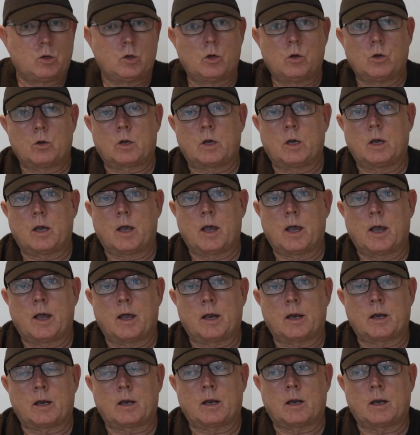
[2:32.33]
You
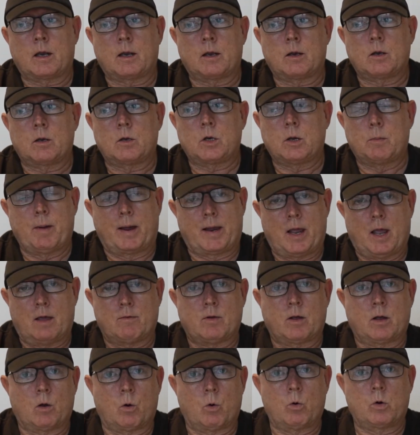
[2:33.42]
may have
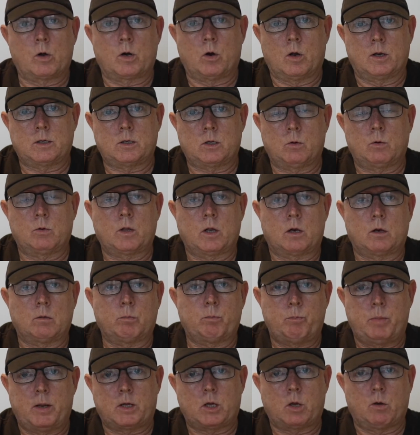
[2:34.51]
an organised tour that'll
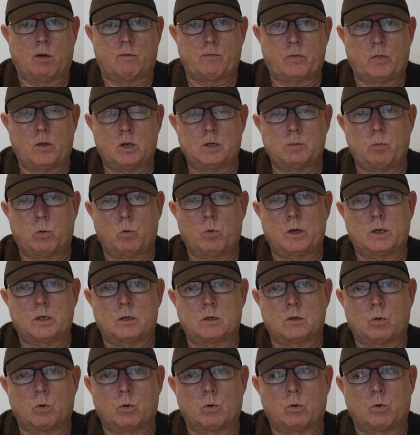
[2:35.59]
pick you up from those
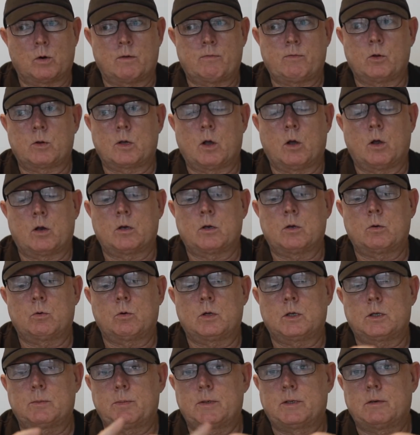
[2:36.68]
points, or if you're going to
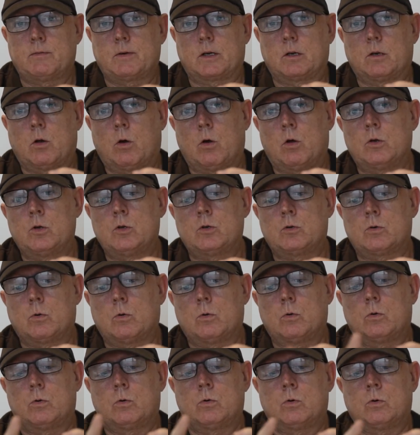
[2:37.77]
a specific lodge
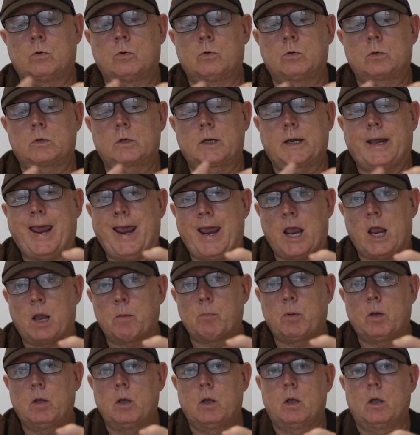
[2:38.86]
or
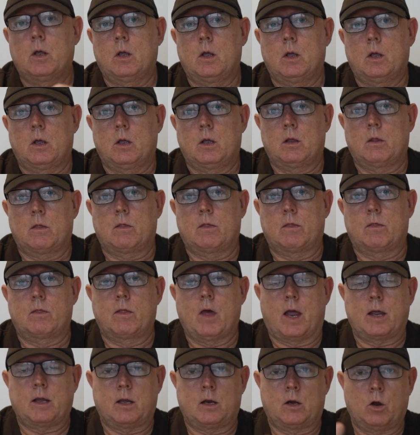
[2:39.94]
camp,
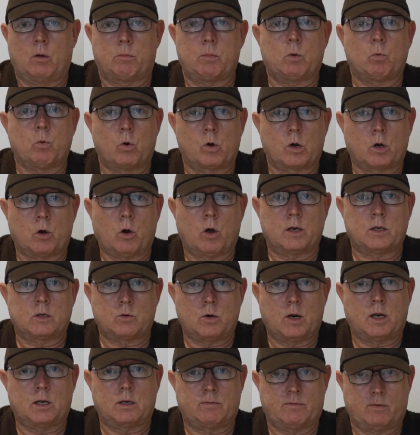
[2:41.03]
they can help you organise
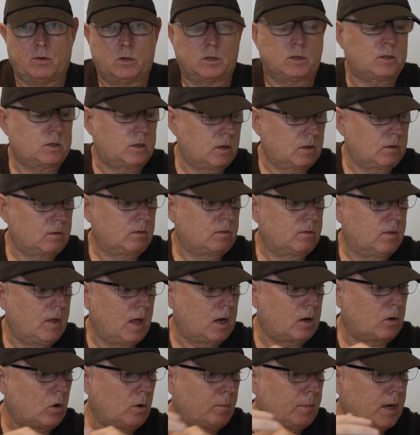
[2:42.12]
transfers to
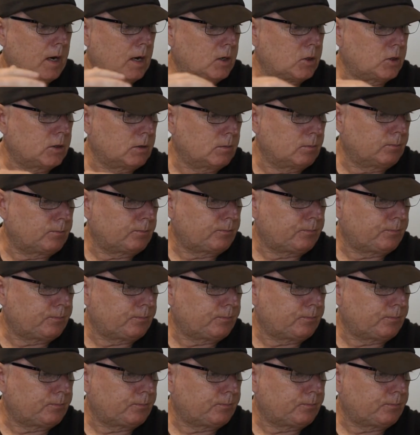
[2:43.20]
that accommodation.